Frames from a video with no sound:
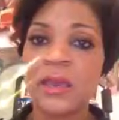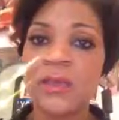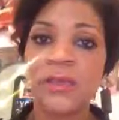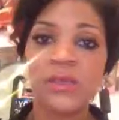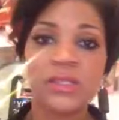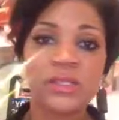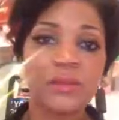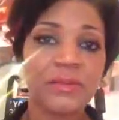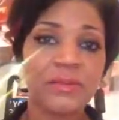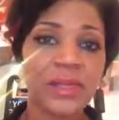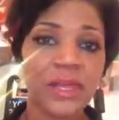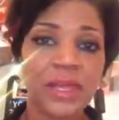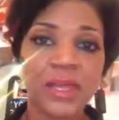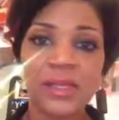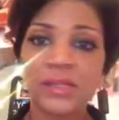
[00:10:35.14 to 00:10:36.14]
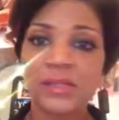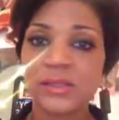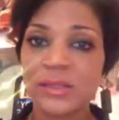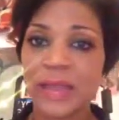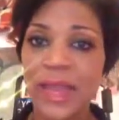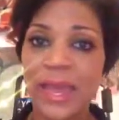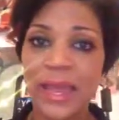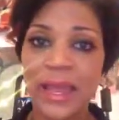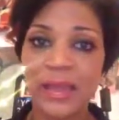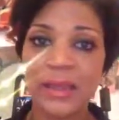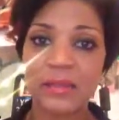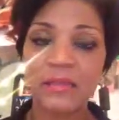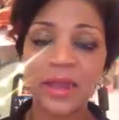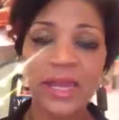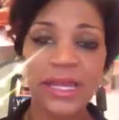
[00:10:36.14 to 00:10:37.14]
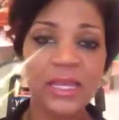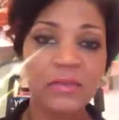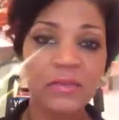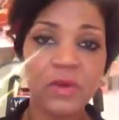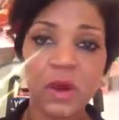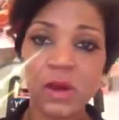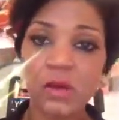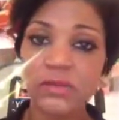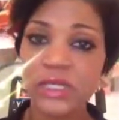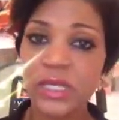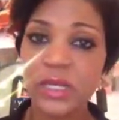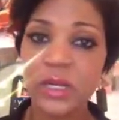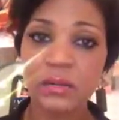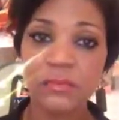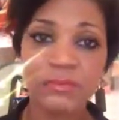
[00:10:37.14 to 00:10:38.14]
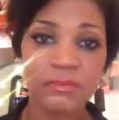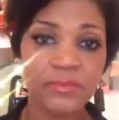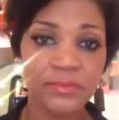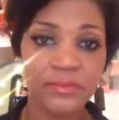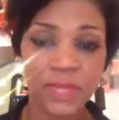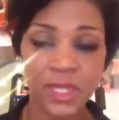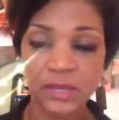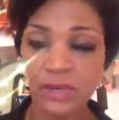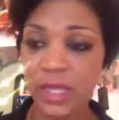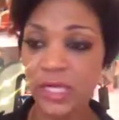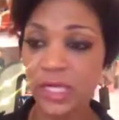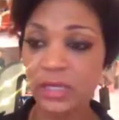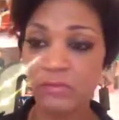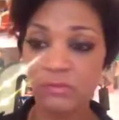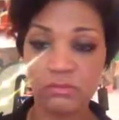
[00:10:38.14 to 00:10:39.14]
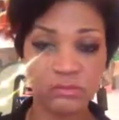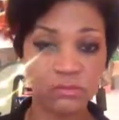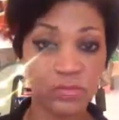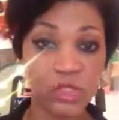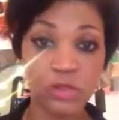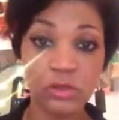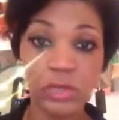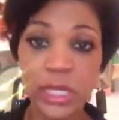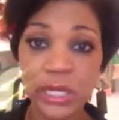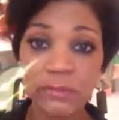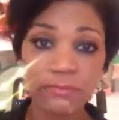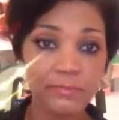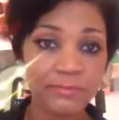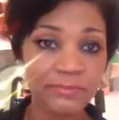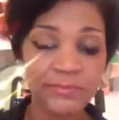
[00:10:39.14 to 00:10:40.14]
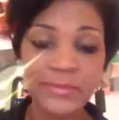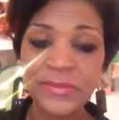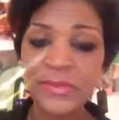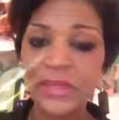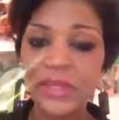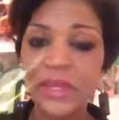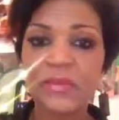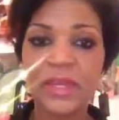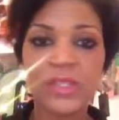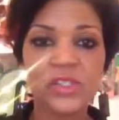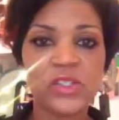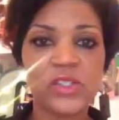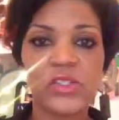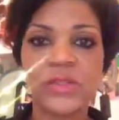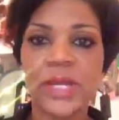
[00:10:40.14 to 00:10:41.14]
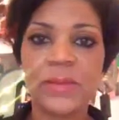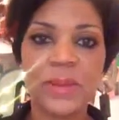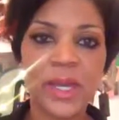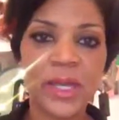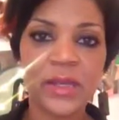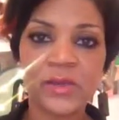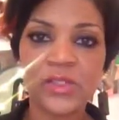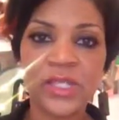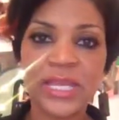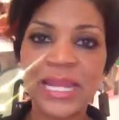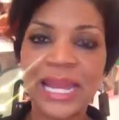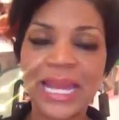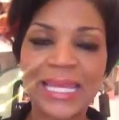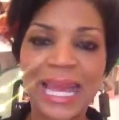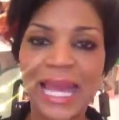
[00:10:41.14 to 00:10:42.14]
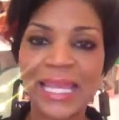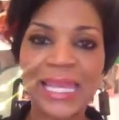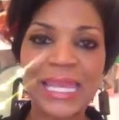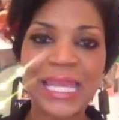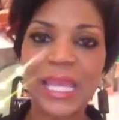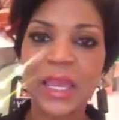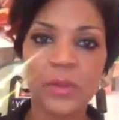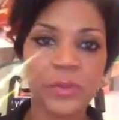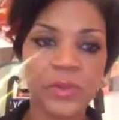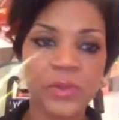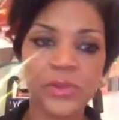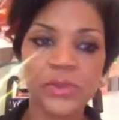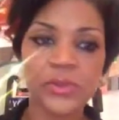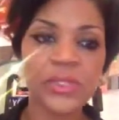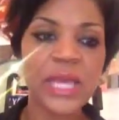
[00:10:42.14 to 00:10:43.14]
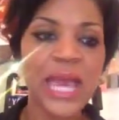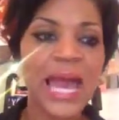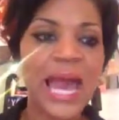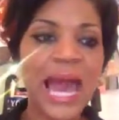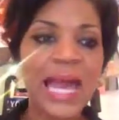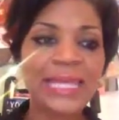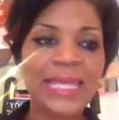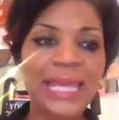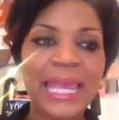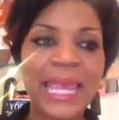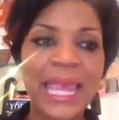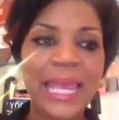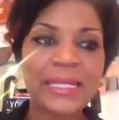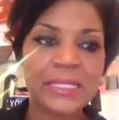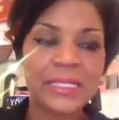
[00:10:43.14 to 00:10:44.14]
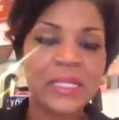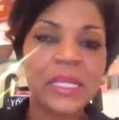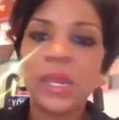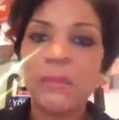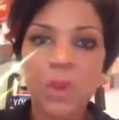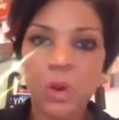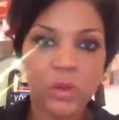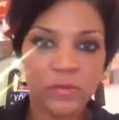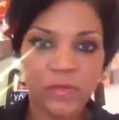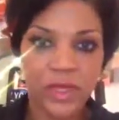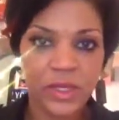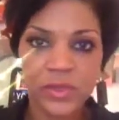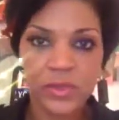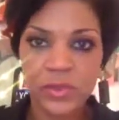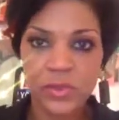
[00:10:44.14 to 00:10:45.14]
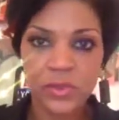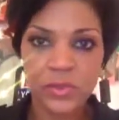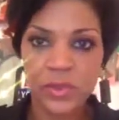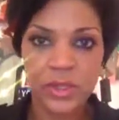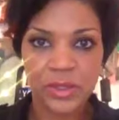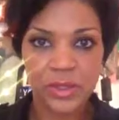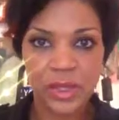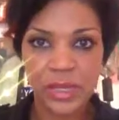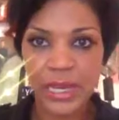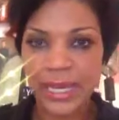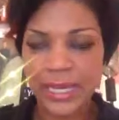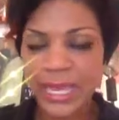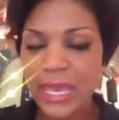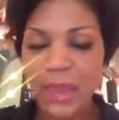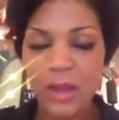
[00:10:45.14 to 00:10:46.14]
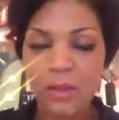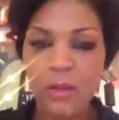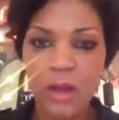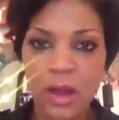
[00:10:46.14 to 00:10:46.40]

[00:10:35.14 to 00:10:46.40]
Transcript: There's some things that if I get involved in them, if I get doing them, they just drain my energy, and I can't produce. I can't get motivated to do anything. I can't